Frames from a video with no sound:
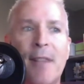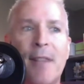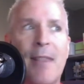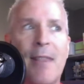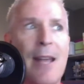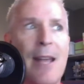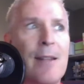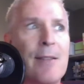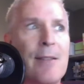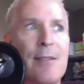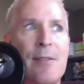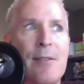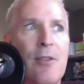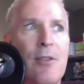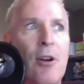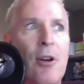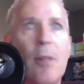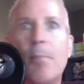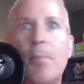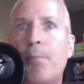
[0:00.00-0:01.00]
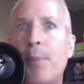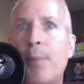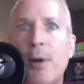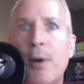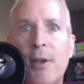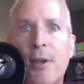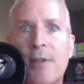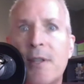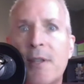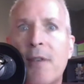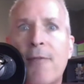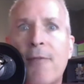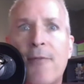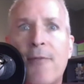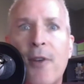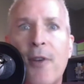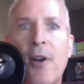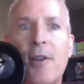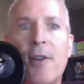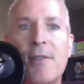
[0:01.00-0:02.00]
that's called Put Yourself
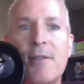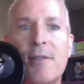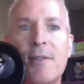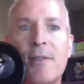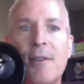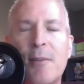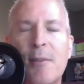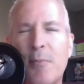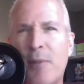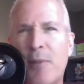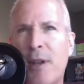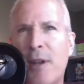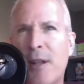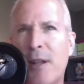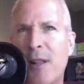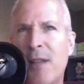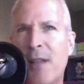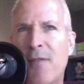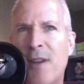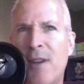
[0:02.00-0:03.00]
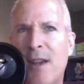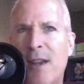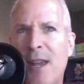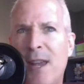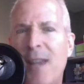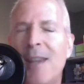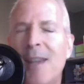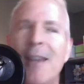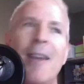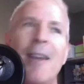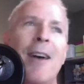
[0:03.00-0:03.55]
First. Pretty clever, eh?